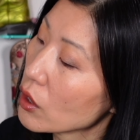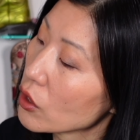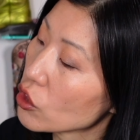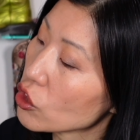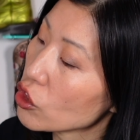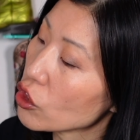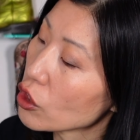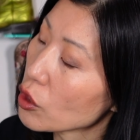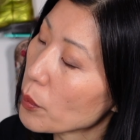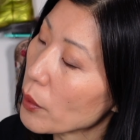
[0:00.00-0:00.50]

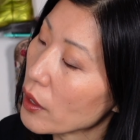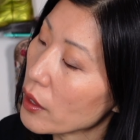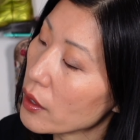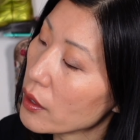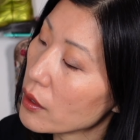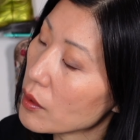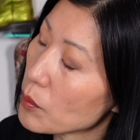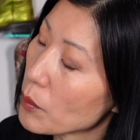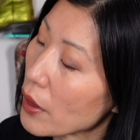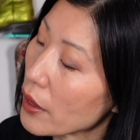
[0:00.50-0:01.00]

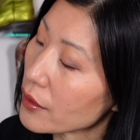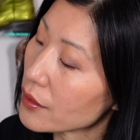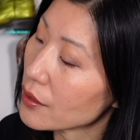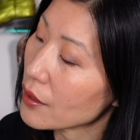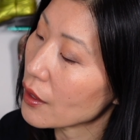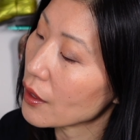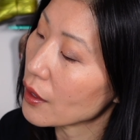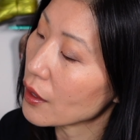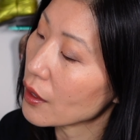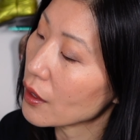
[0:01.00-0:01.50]
Yerba
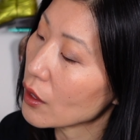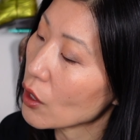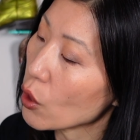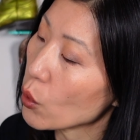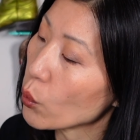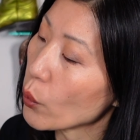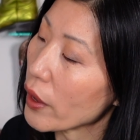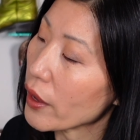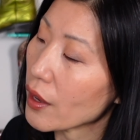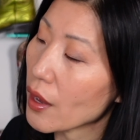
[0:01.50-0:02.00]
Mate
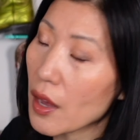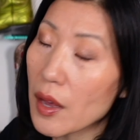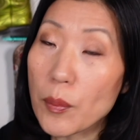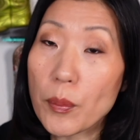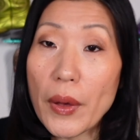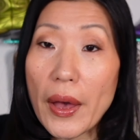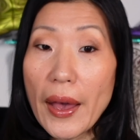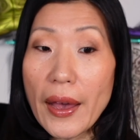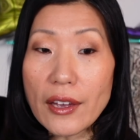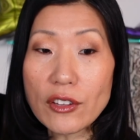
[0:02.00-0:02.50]
Wake
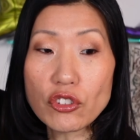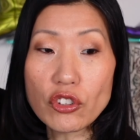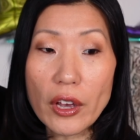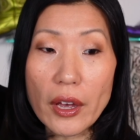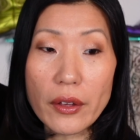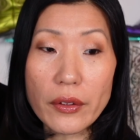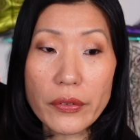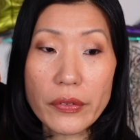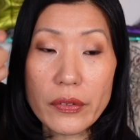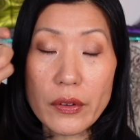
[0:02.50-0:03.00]
Up Eye
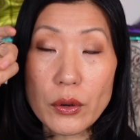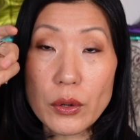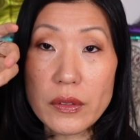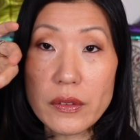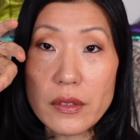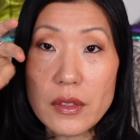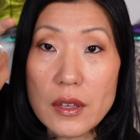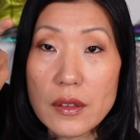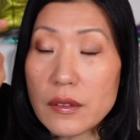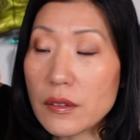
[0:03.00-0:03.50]
Gel. So
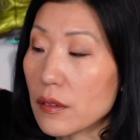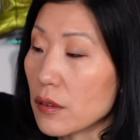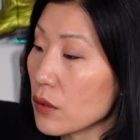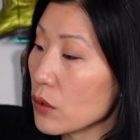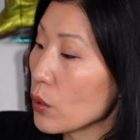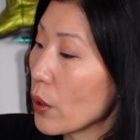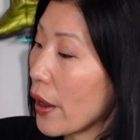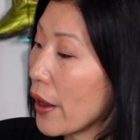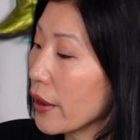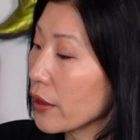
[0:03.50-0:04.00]
it's these
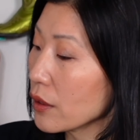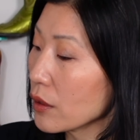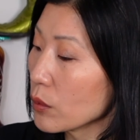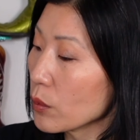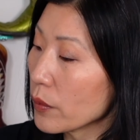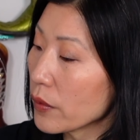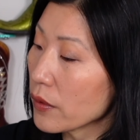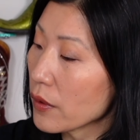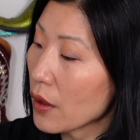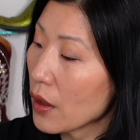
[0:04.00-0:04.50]
two
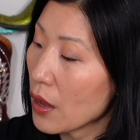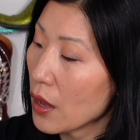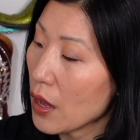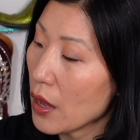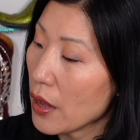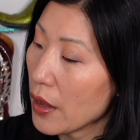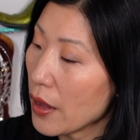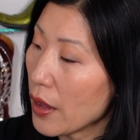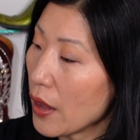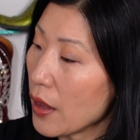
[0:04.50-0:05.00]
items,
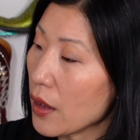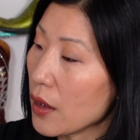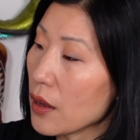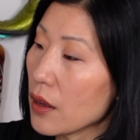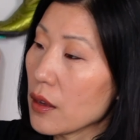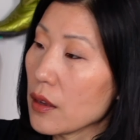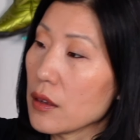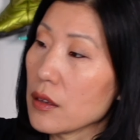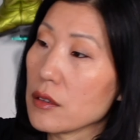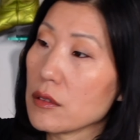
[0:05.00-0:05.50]

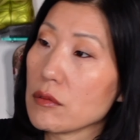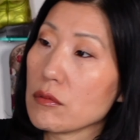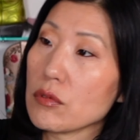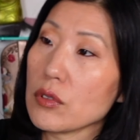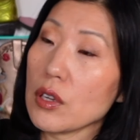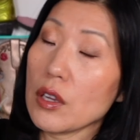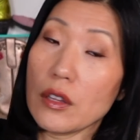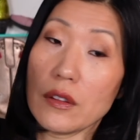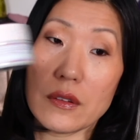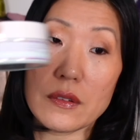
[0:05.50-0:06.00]
and
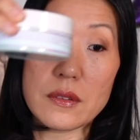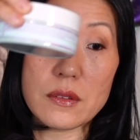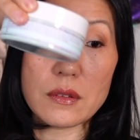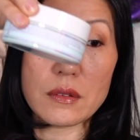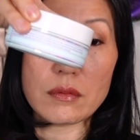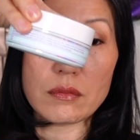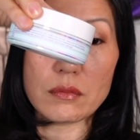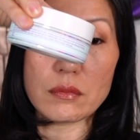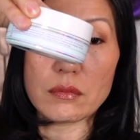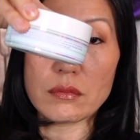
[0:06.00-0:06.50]

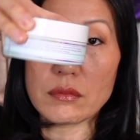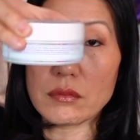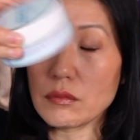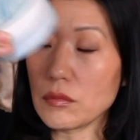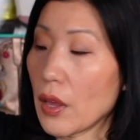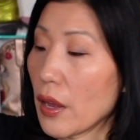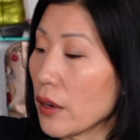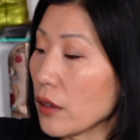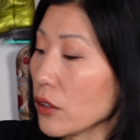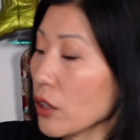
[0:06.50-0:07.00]
it's,
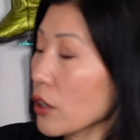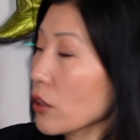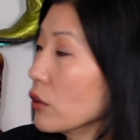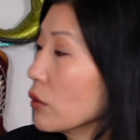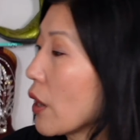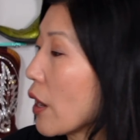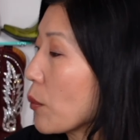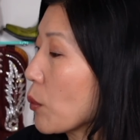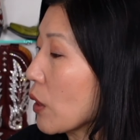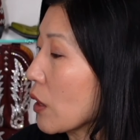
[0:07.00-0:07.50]
I don't
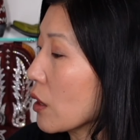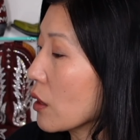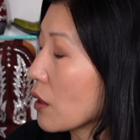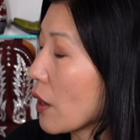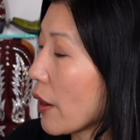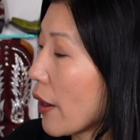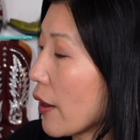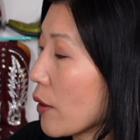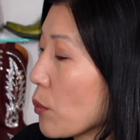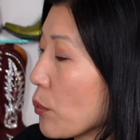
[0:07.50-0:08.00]
know how many
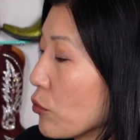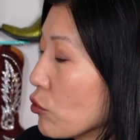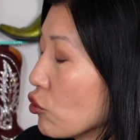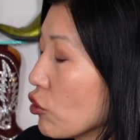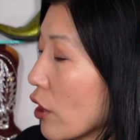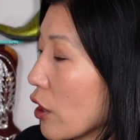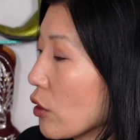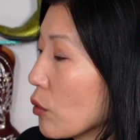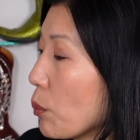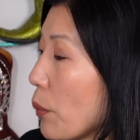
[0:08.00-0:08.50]
eye
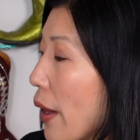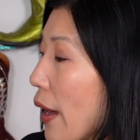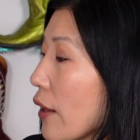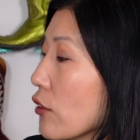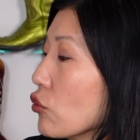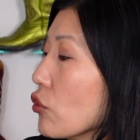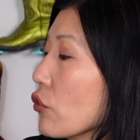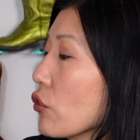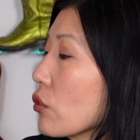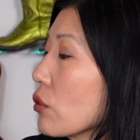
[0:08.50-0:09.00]
gel
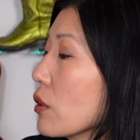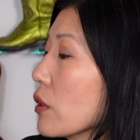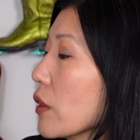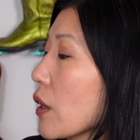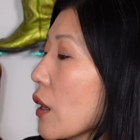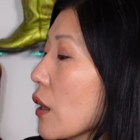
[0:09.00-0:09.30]
patches are in